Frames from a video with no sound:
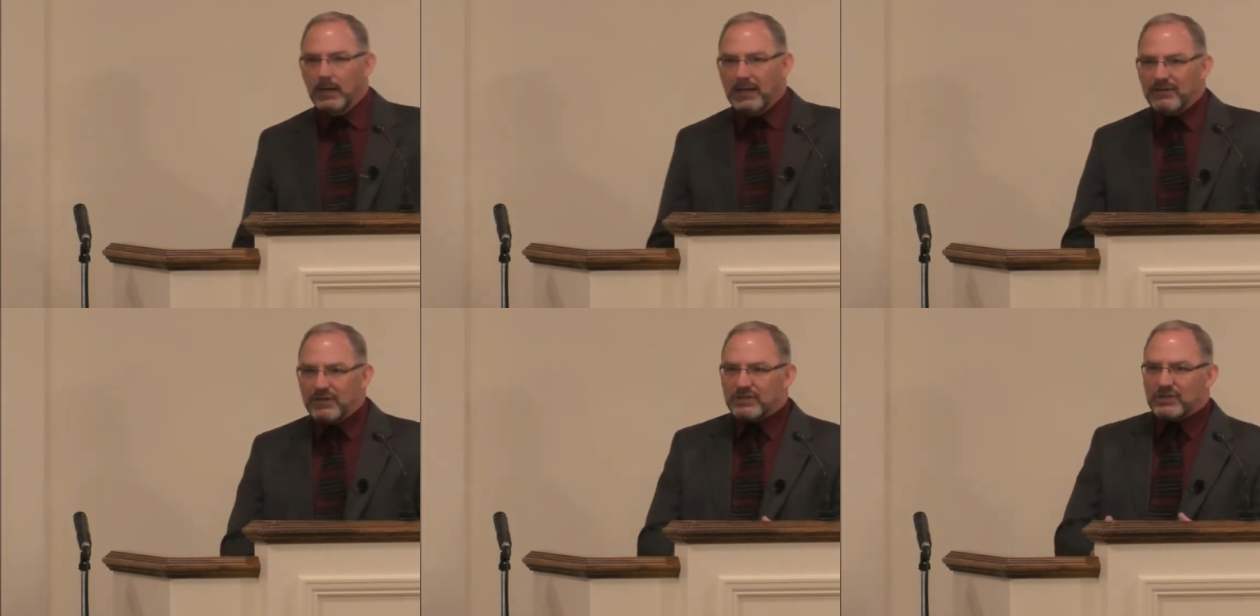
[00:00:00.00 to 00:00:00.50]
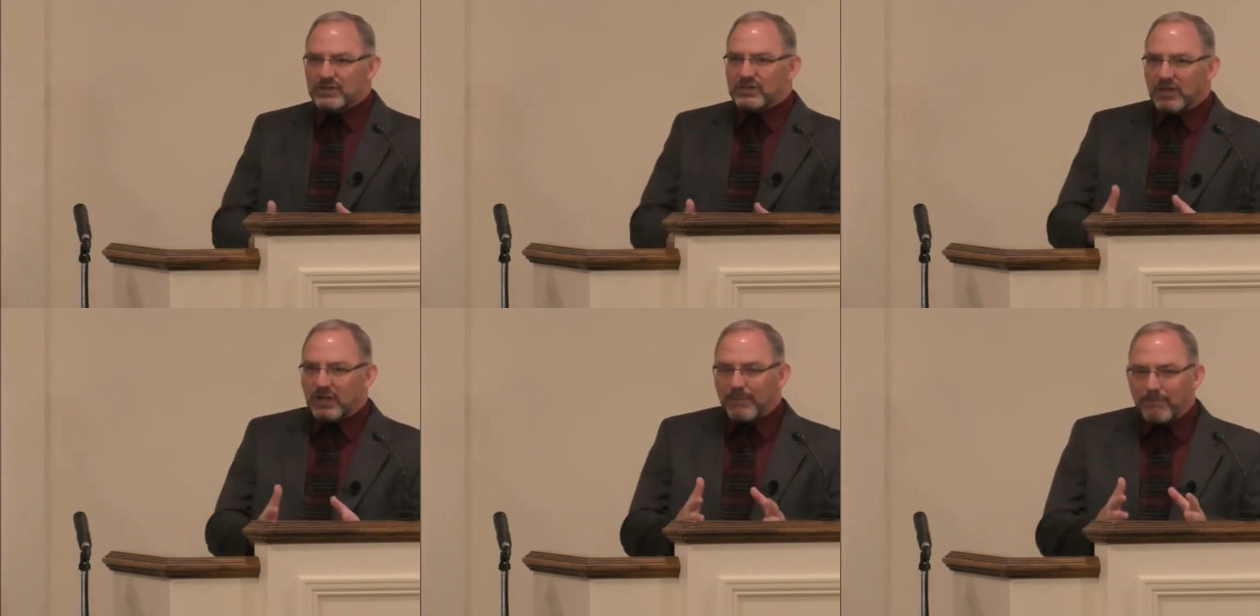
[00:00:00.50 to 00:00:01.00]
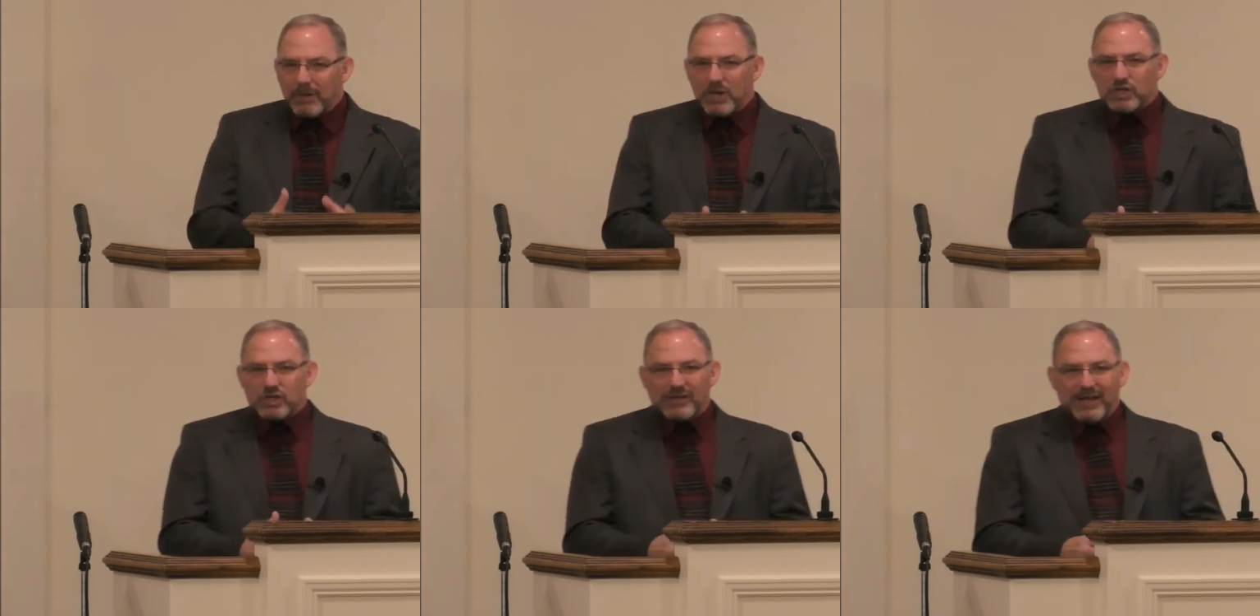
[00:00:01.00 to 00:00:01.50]
And this is the
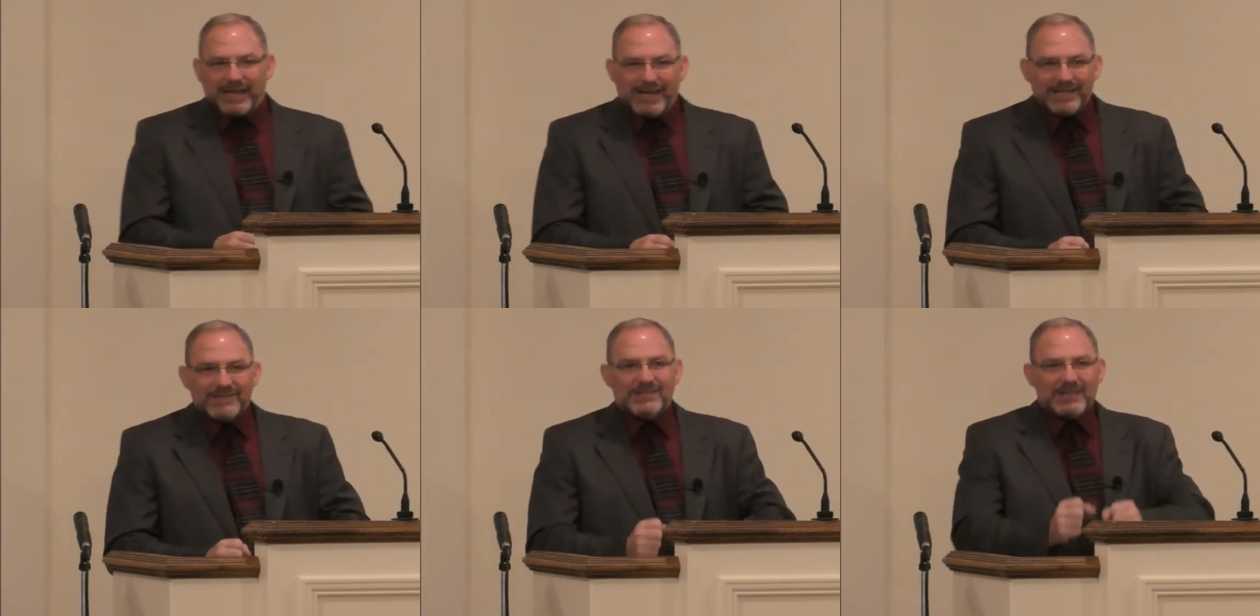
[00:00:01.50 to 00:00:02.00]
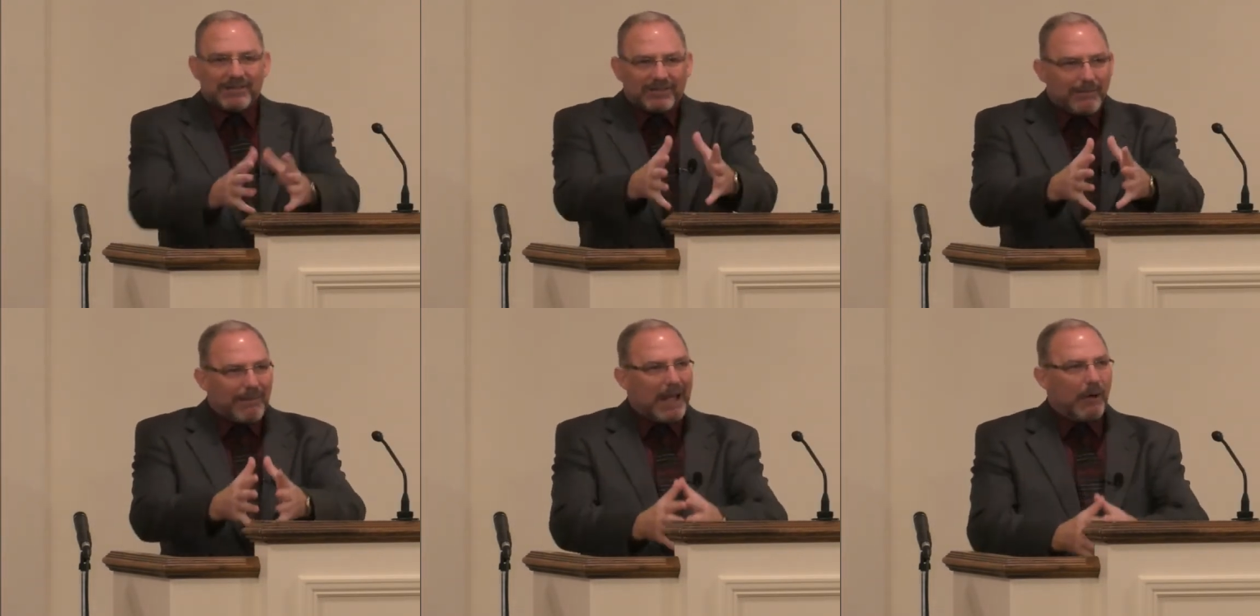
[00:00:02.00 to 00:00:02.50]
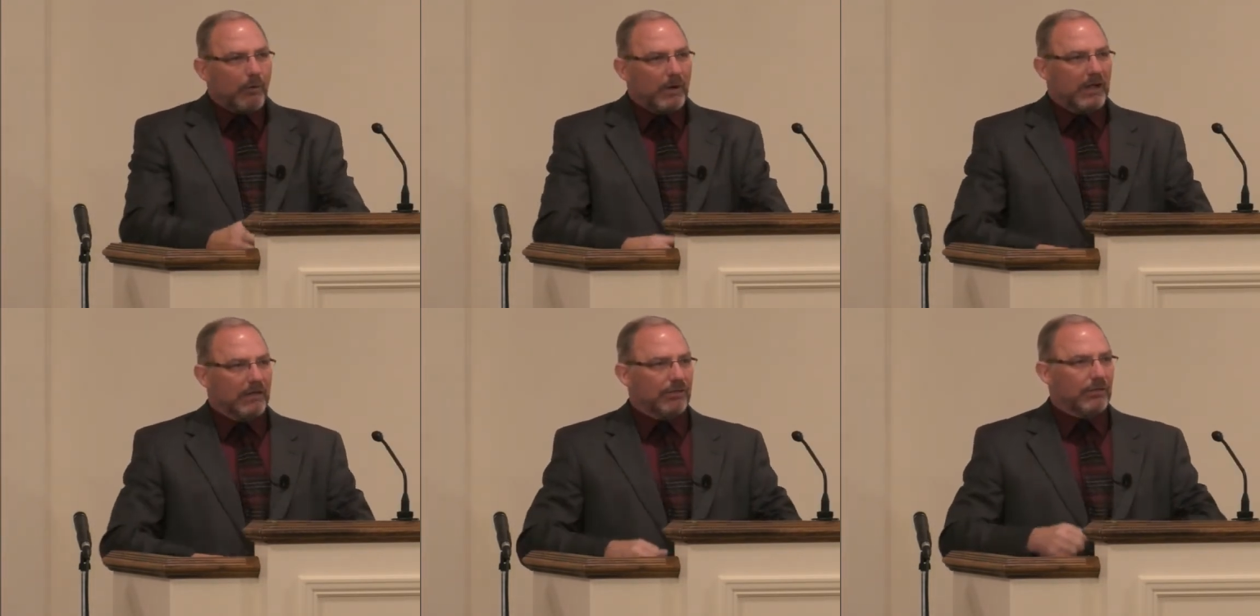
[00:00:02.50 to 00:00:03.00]
commission that he had sent them out
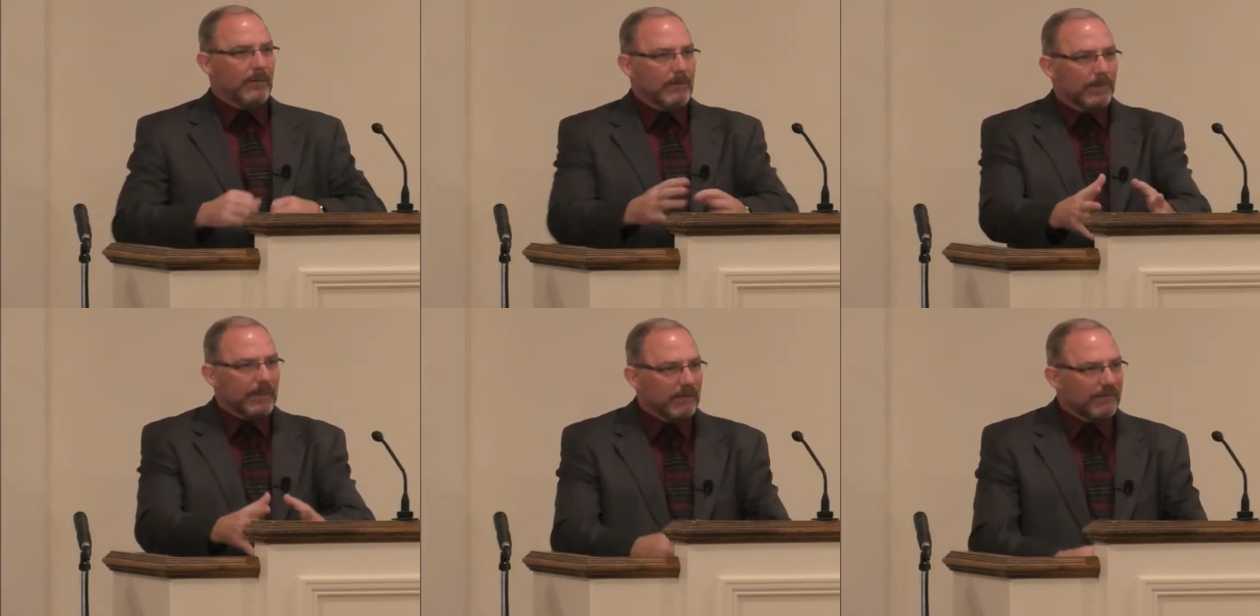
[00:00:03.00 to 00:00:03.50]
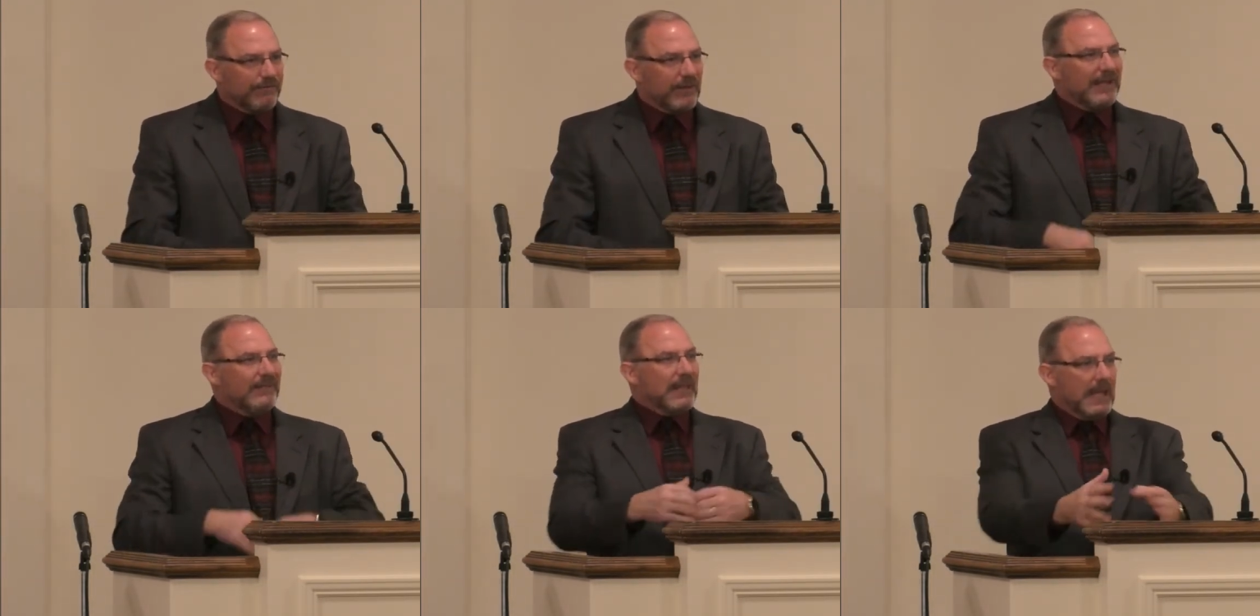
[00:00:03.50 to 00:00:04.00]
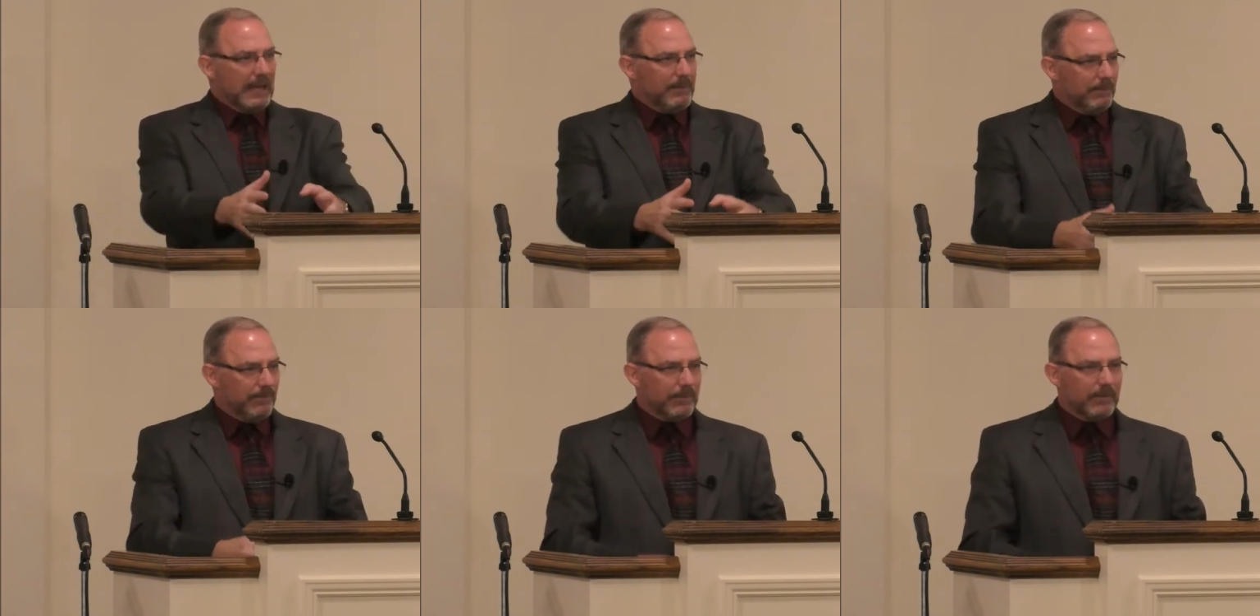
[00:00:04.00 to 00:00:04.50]
with feed them.